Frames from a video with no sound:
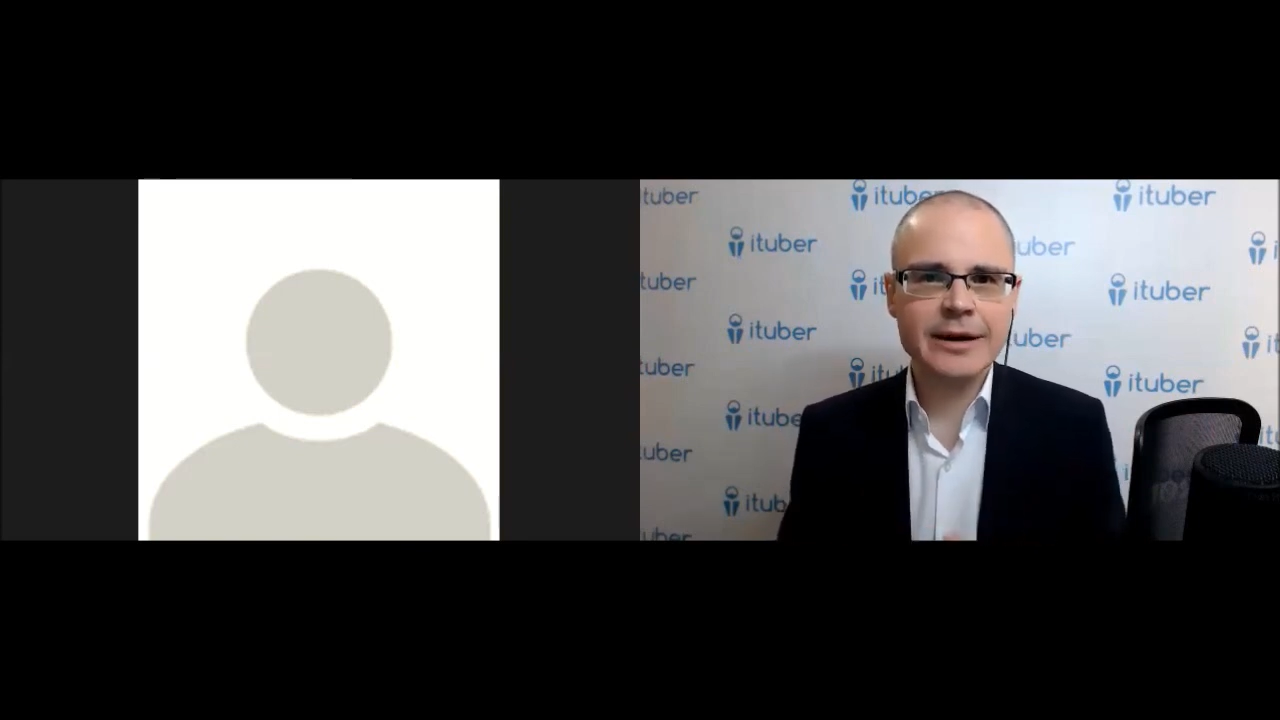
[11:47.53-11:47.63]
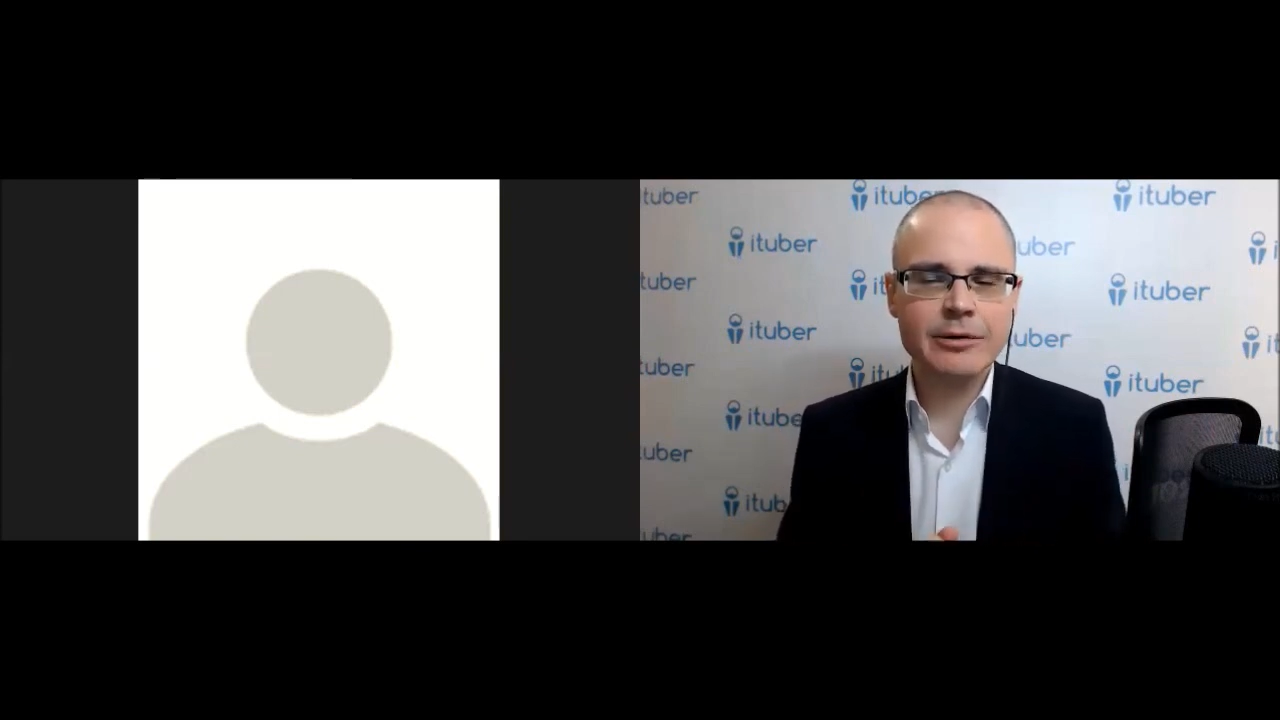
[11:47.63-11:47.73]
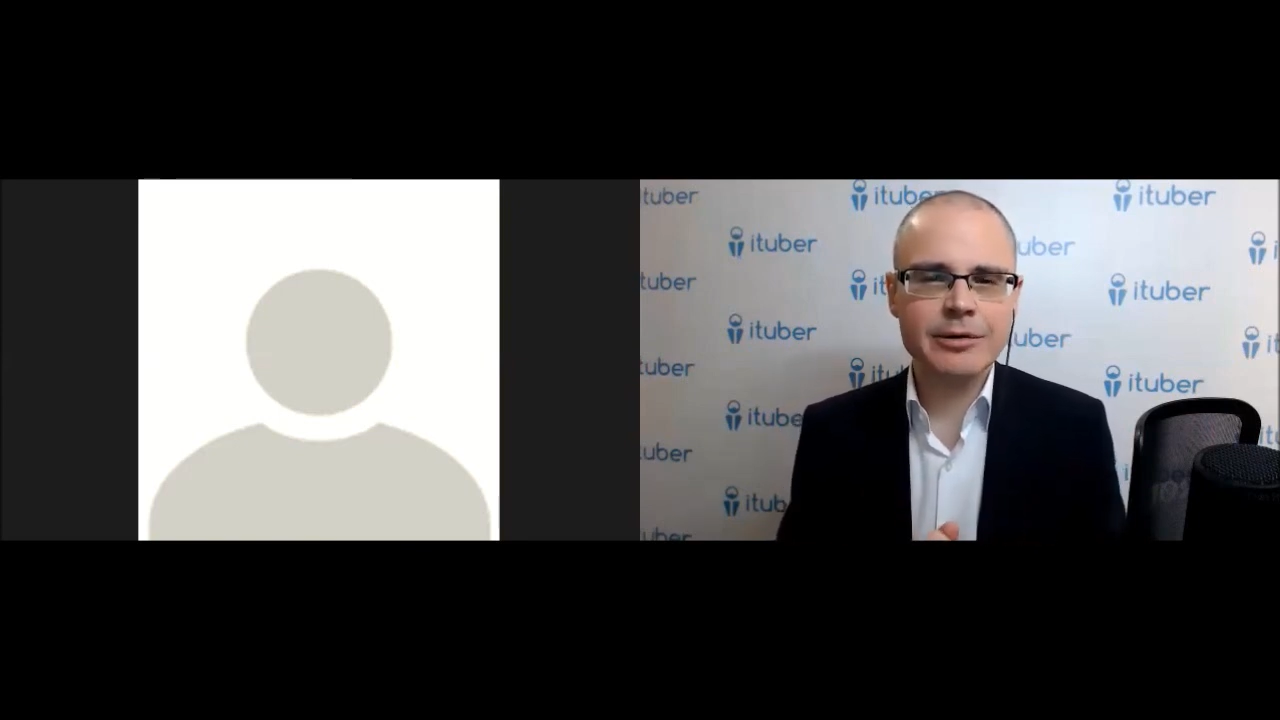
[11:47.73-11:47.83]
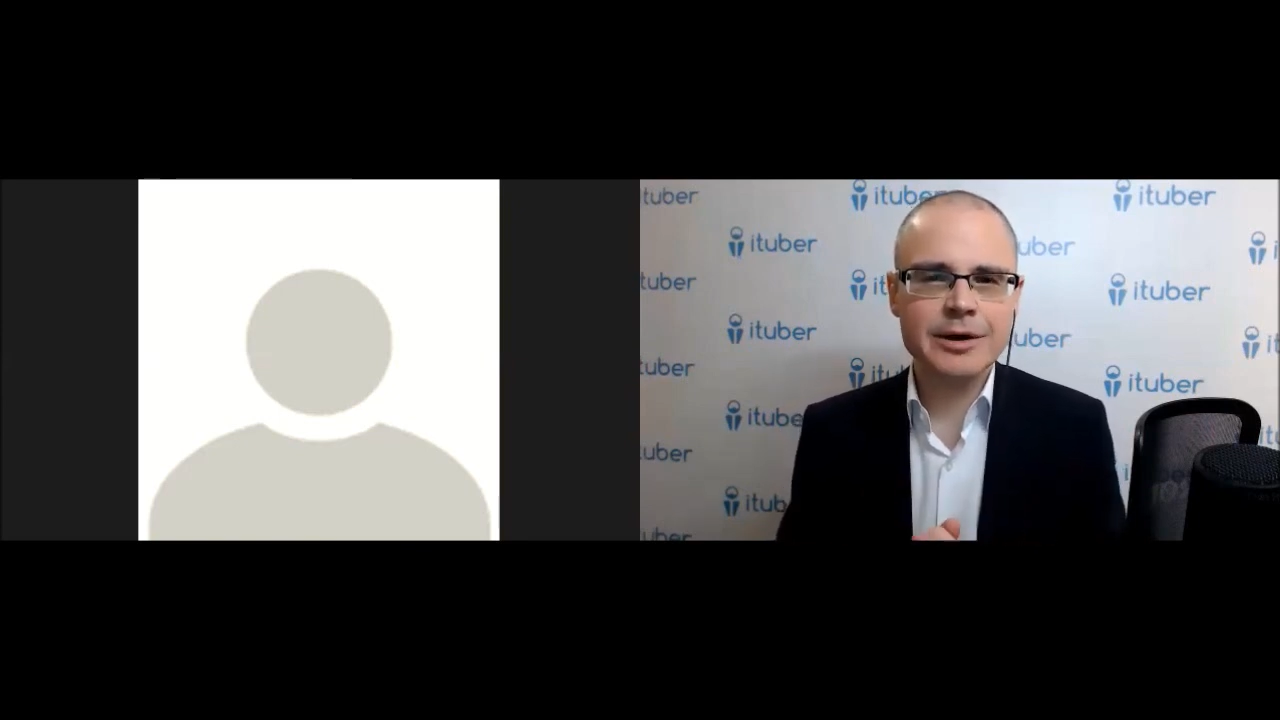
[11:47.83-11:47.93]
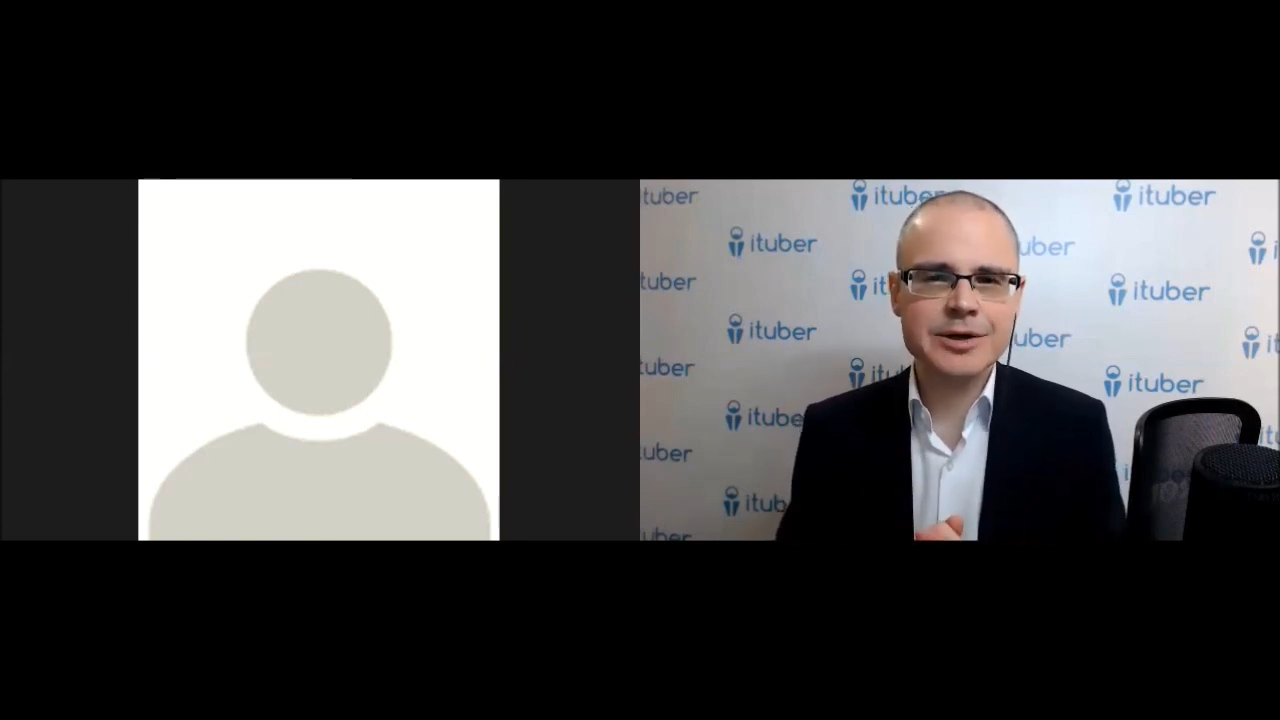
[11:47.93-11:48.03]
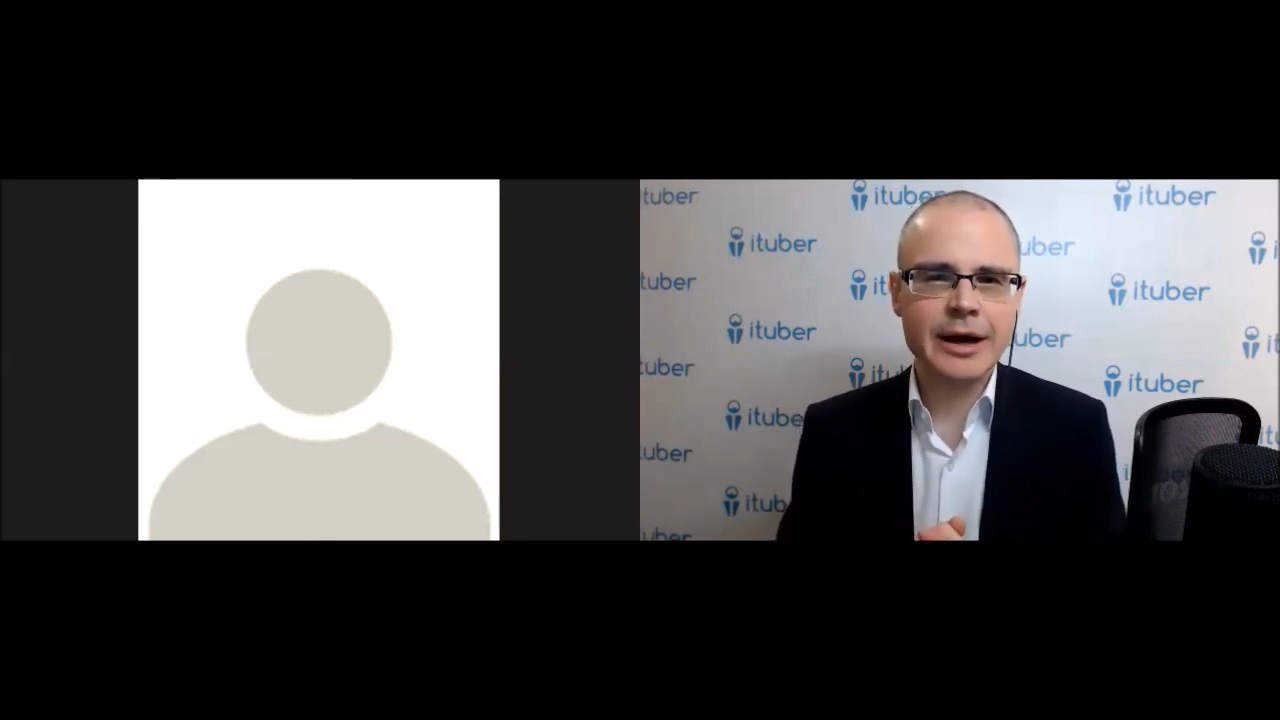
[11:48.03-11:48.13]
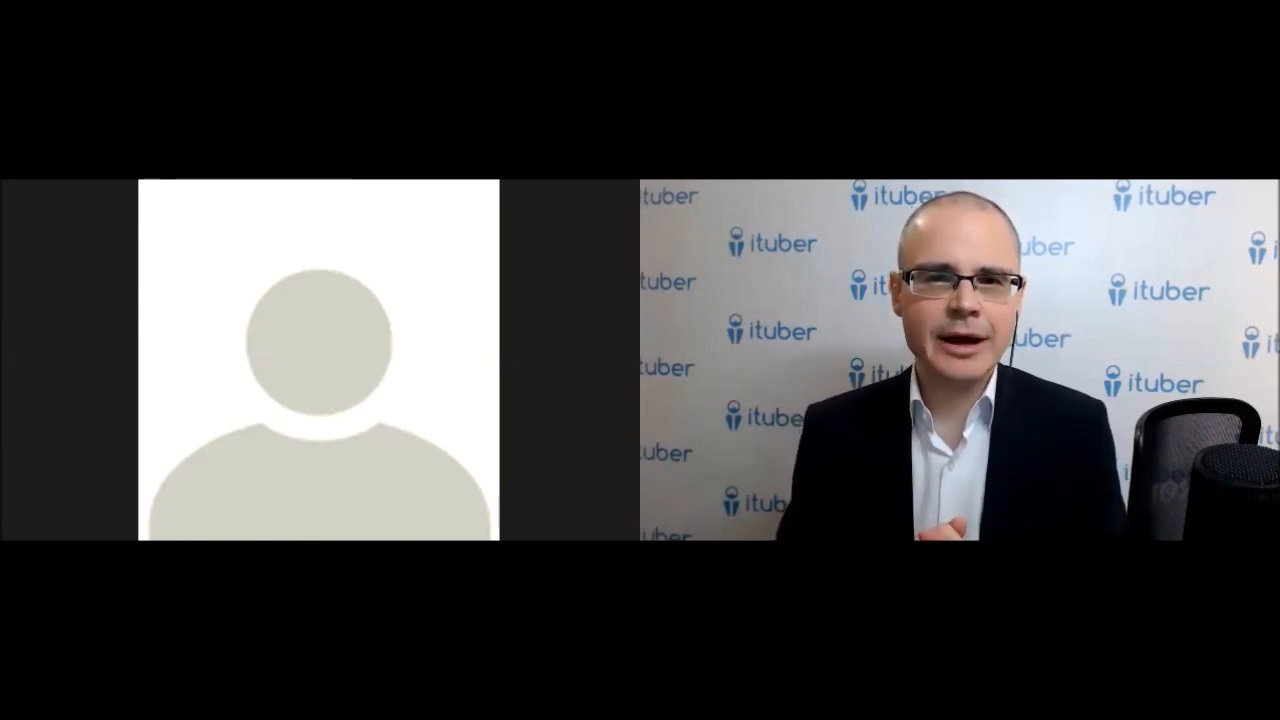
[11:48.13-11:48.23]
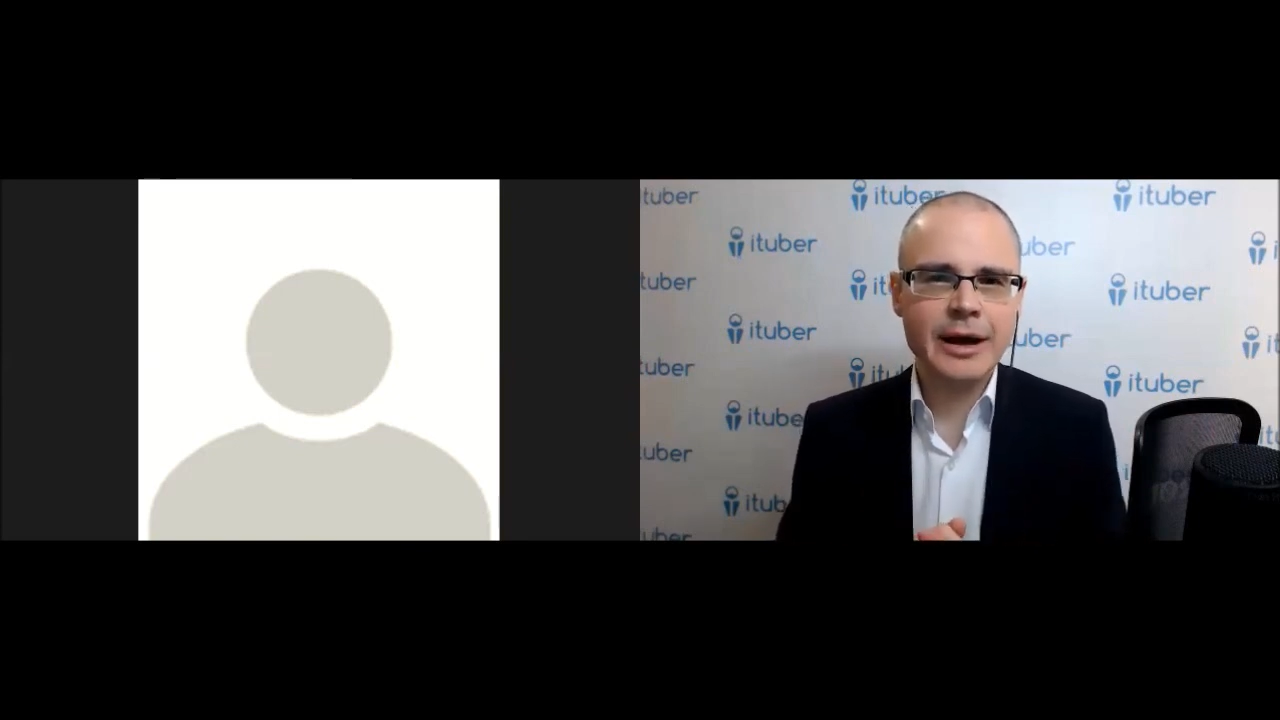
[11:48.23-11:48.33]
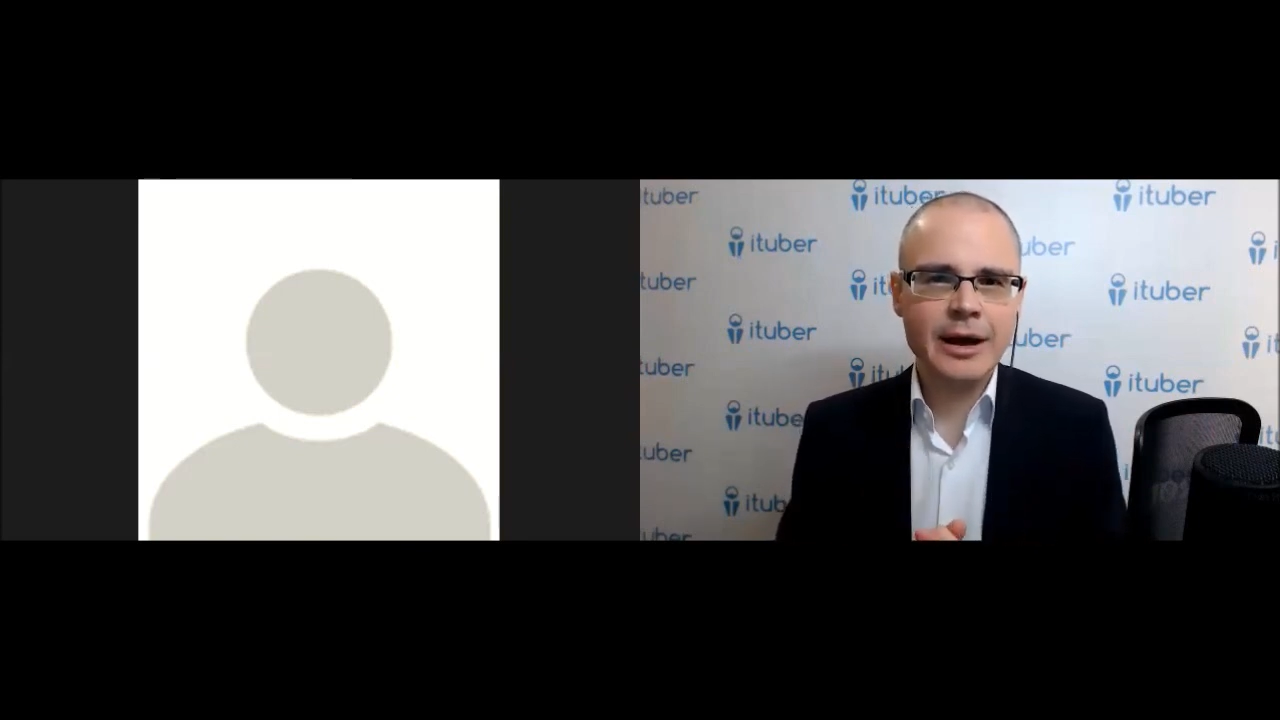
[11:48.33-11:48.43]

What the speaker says: Lluisa,